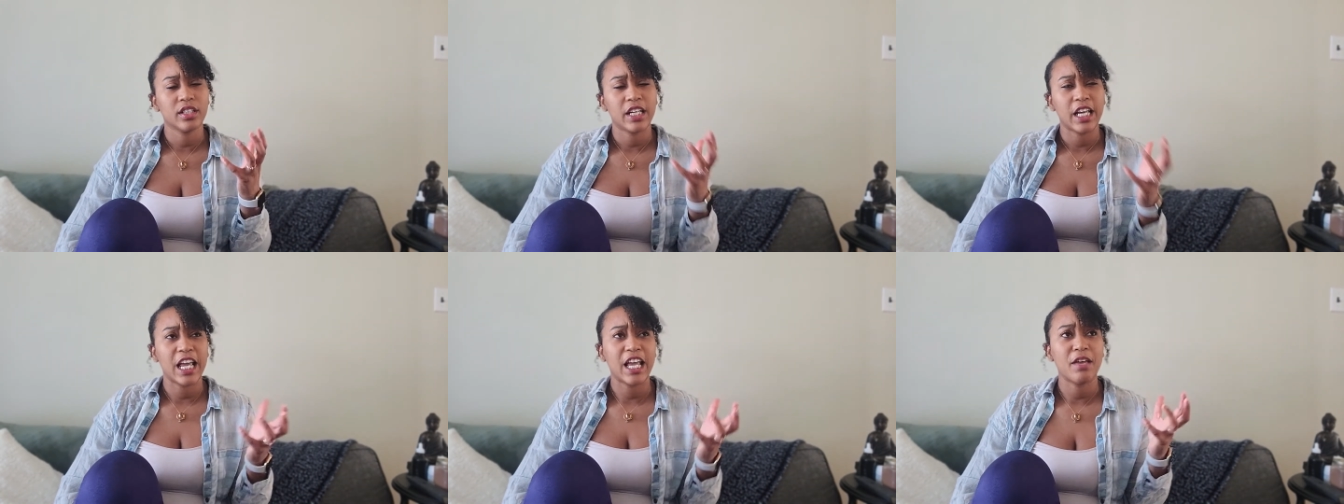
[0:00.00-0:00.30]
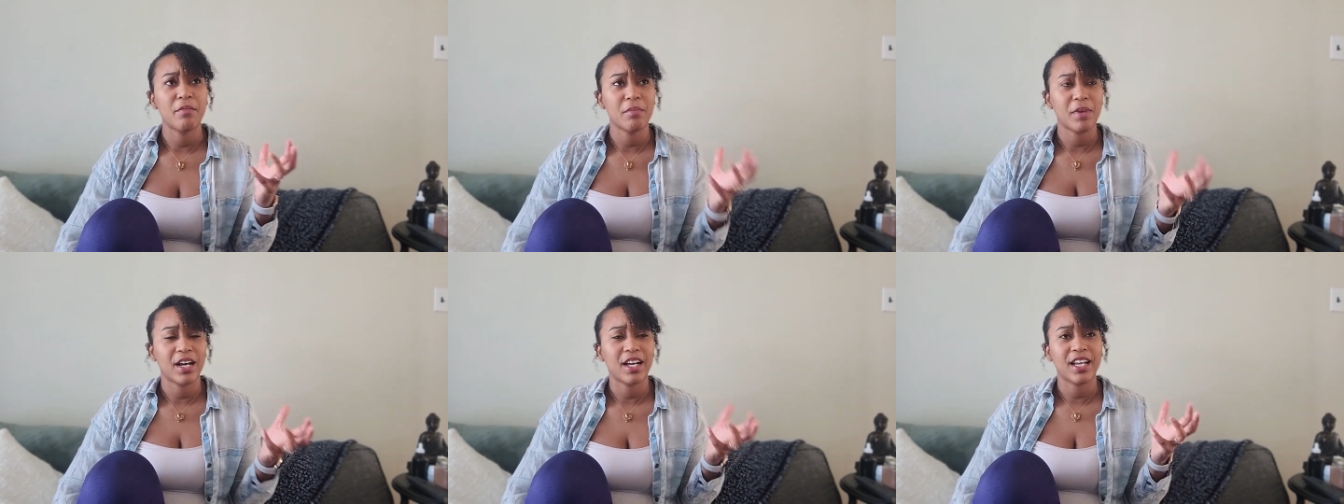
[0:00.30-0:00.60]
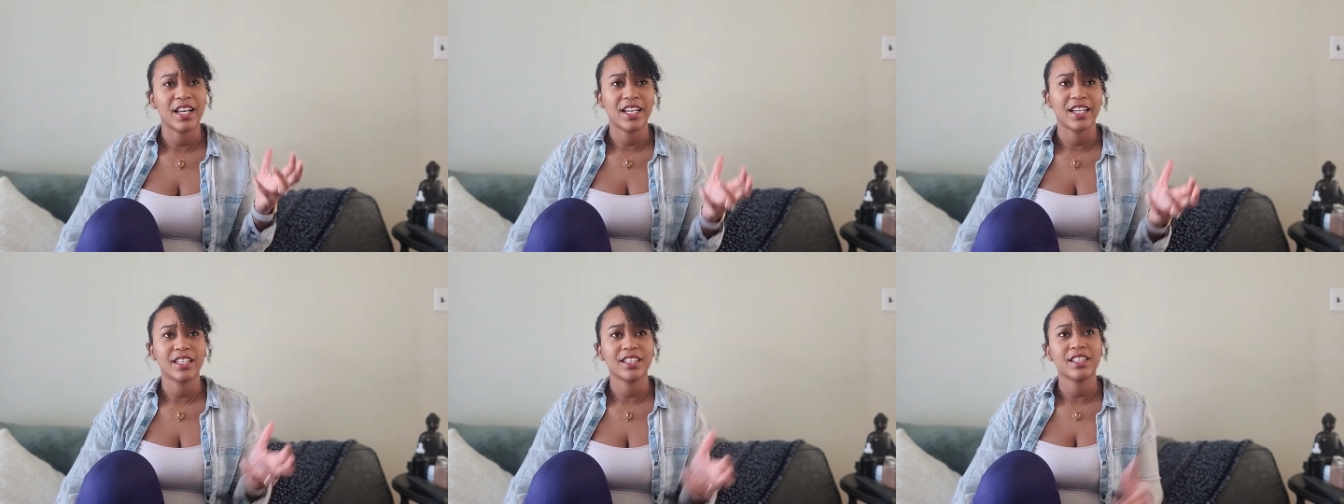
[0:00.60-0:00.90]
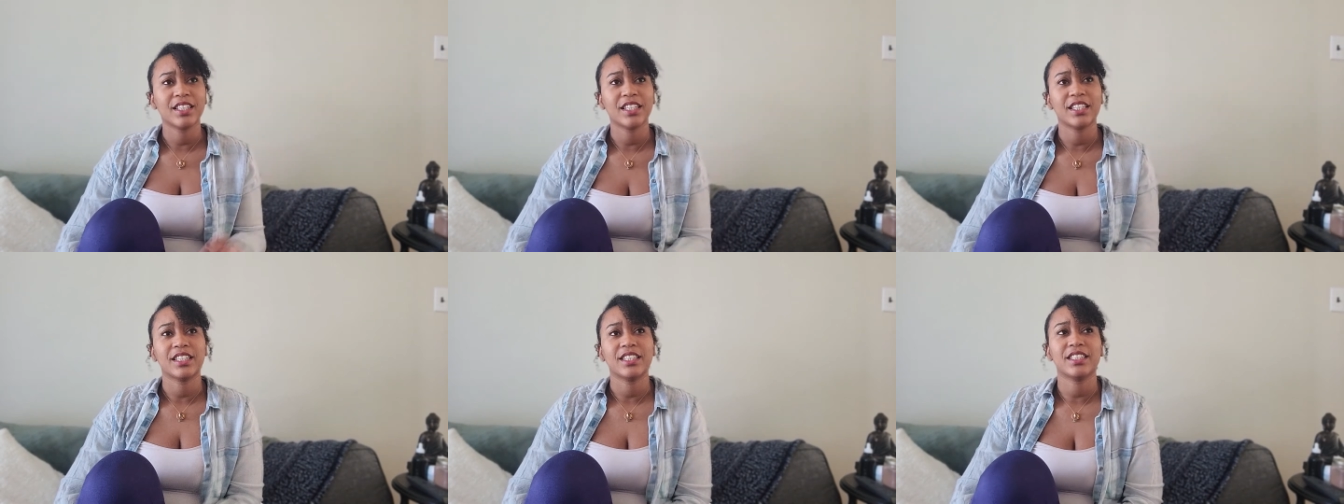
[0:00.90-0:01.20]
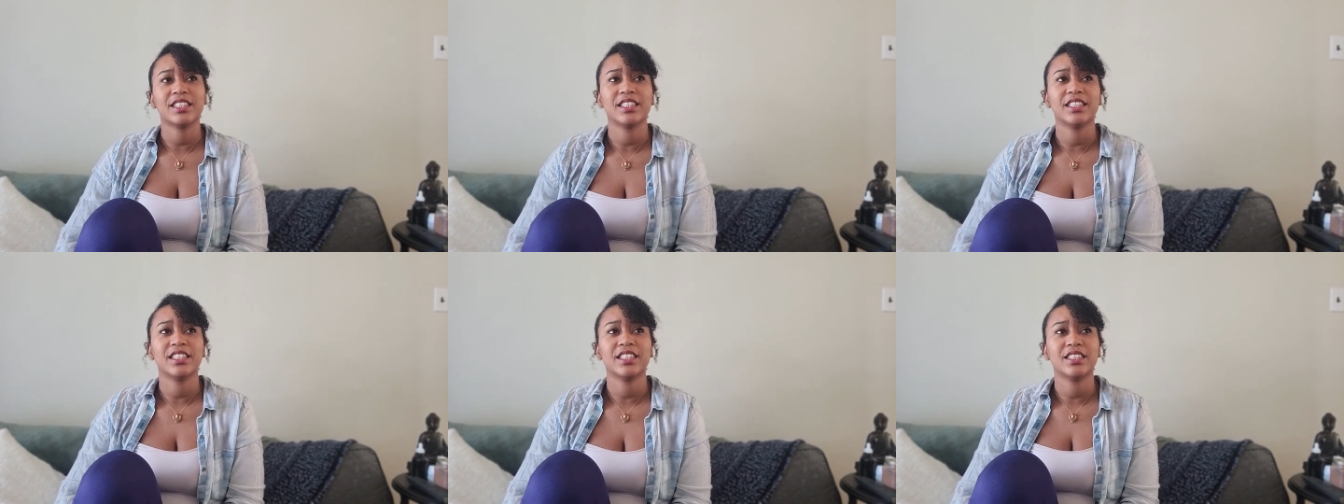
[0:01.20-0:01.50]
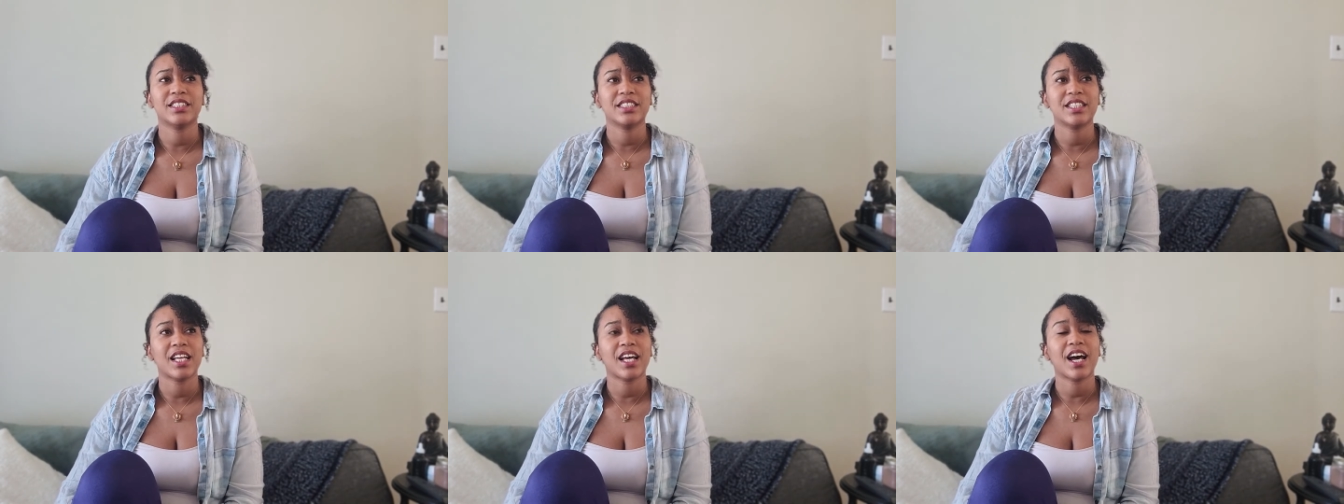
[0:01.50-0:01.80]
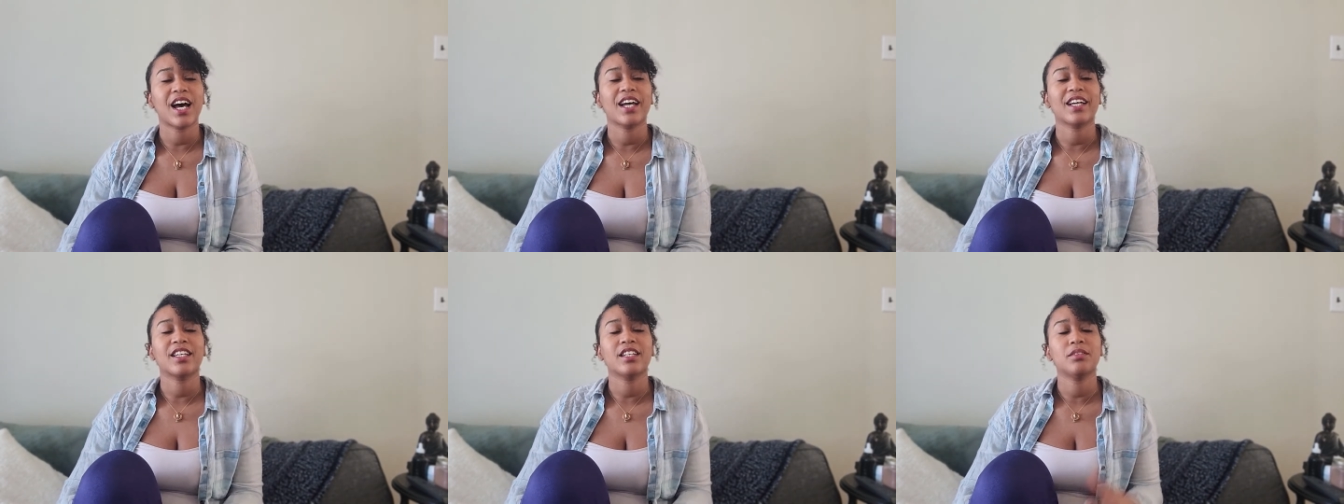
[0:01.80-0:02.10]
in my head lately is that
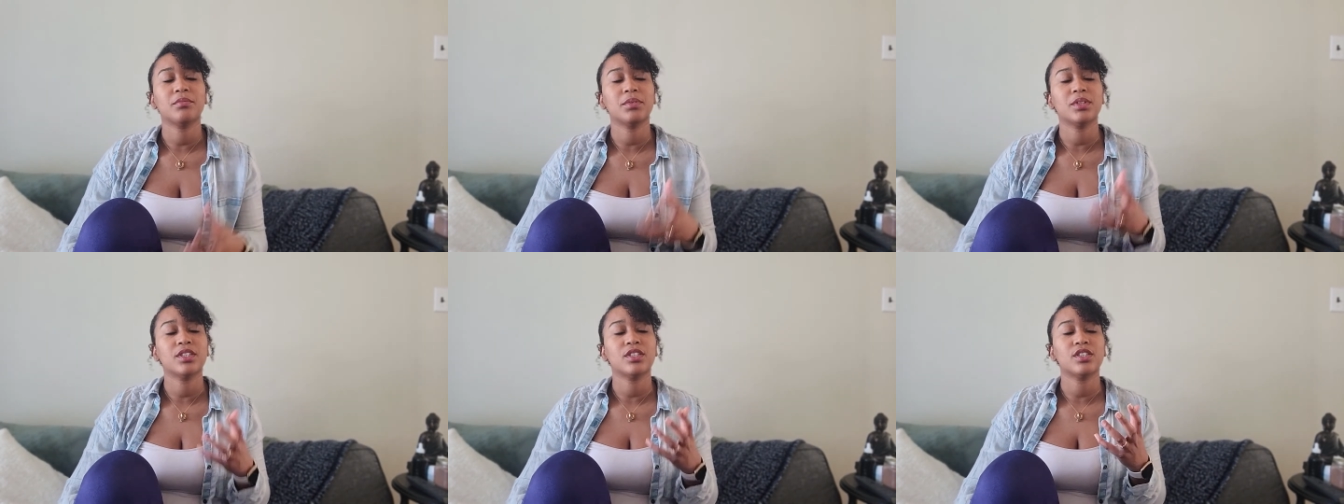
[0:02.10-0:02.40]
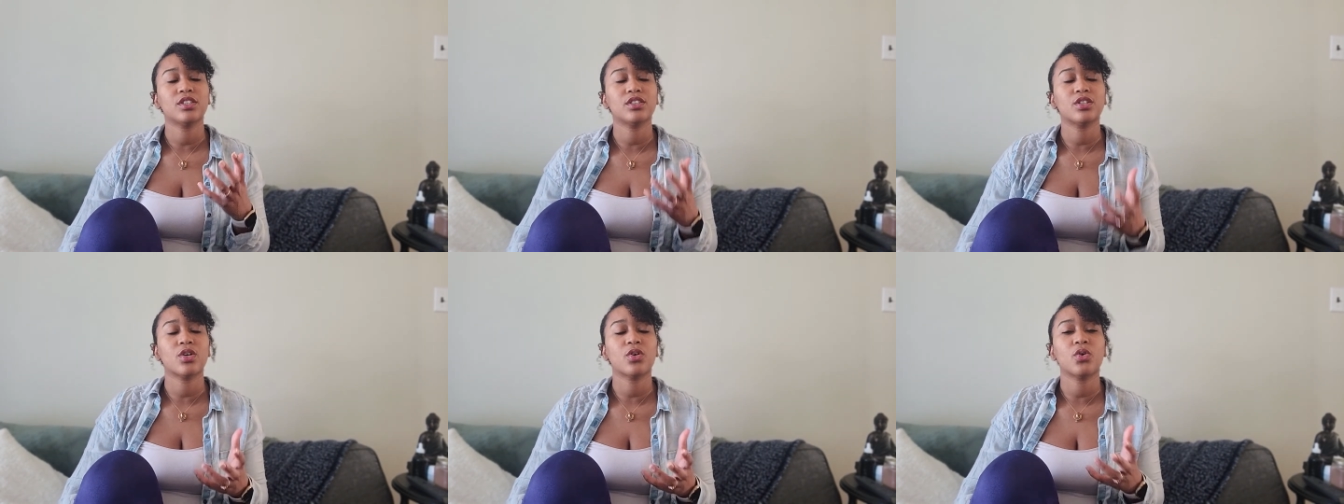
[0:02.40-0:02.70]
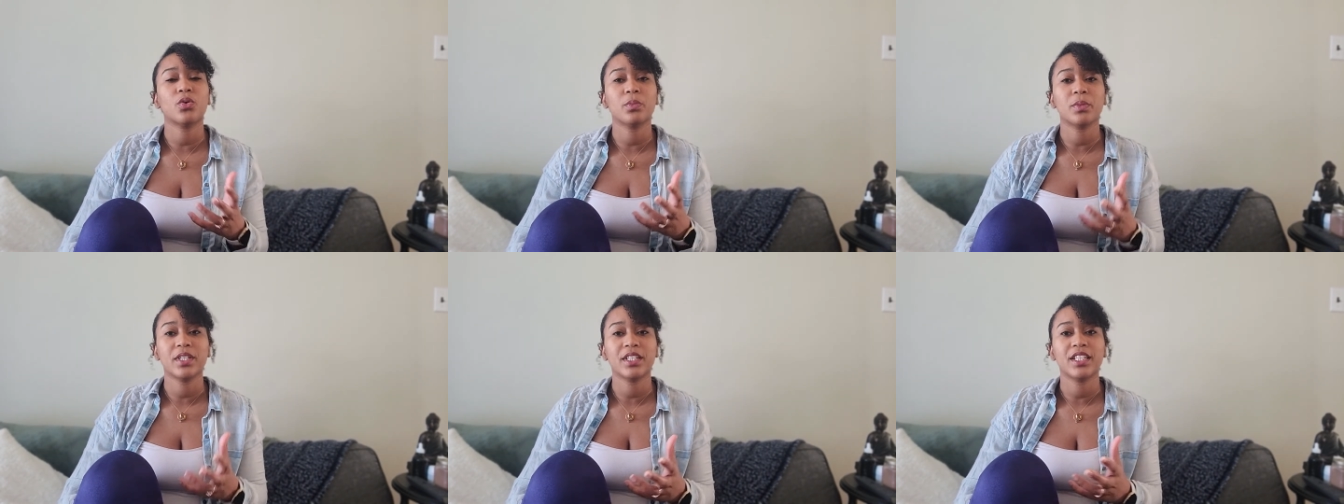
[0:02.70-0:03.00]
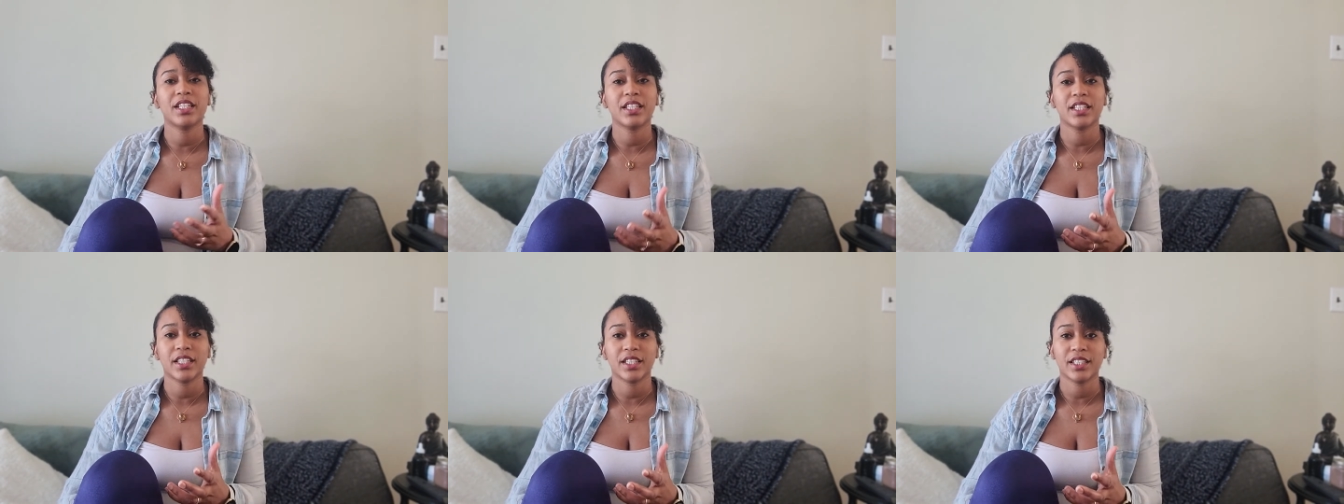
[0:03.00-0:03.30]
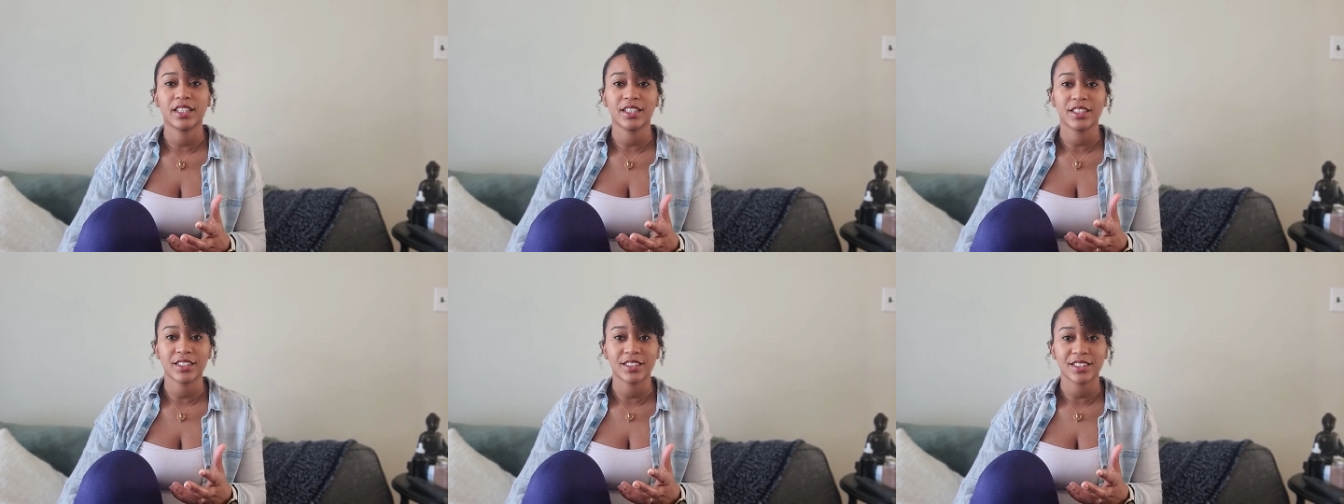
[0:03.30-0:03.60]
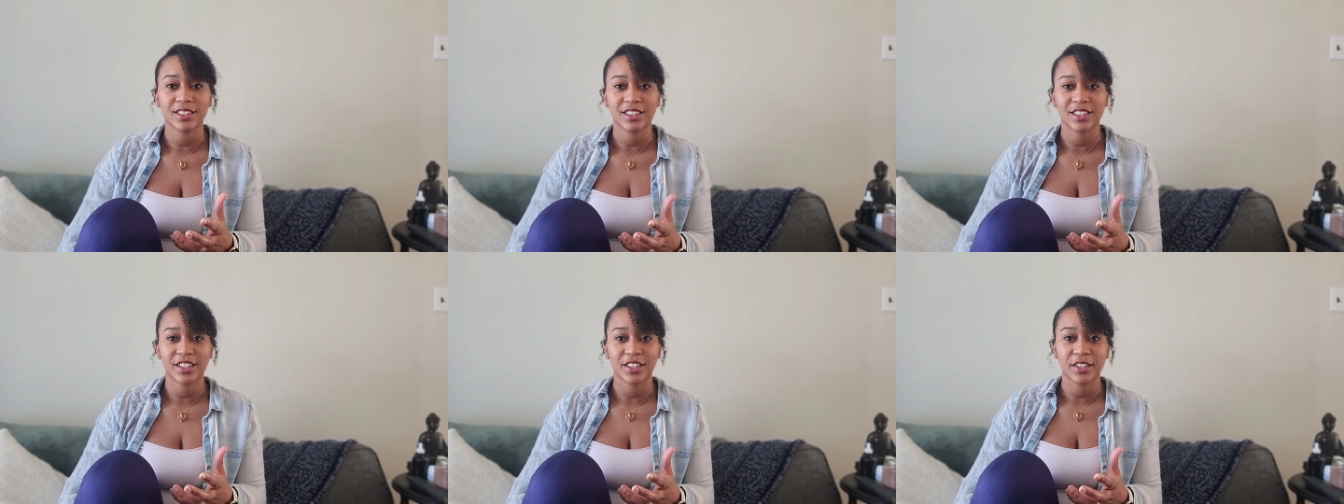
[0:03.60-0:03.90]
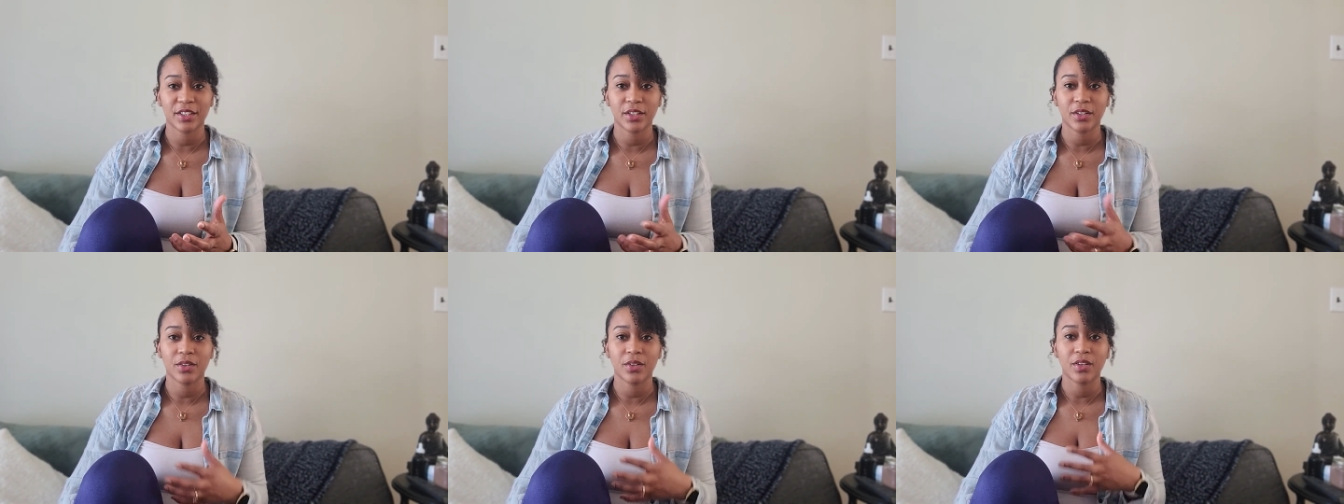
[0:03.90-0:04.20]
I can be so many things, you
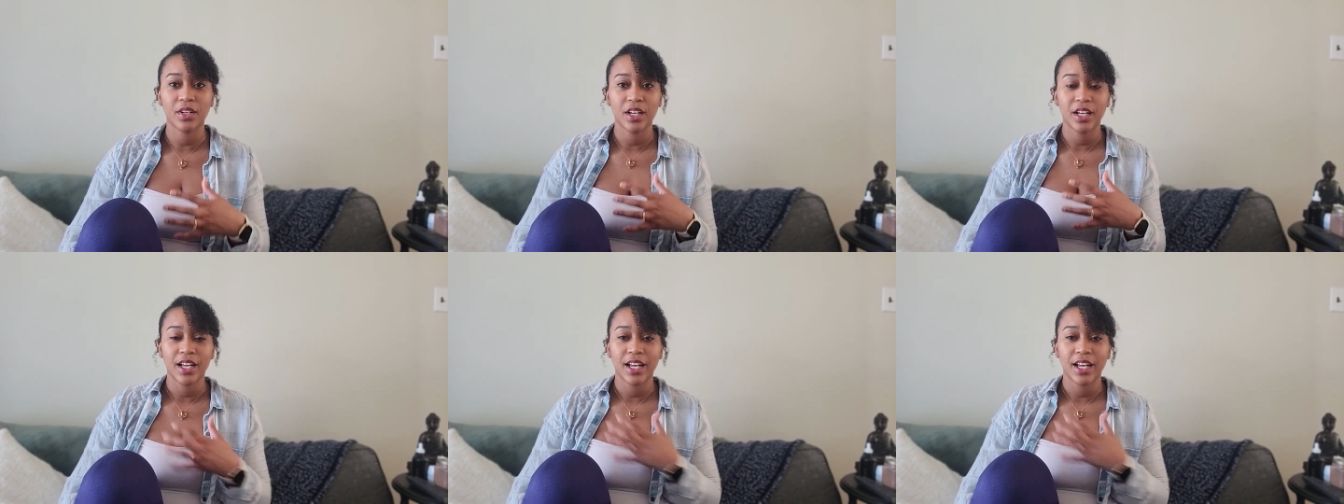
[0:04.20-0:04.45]
know.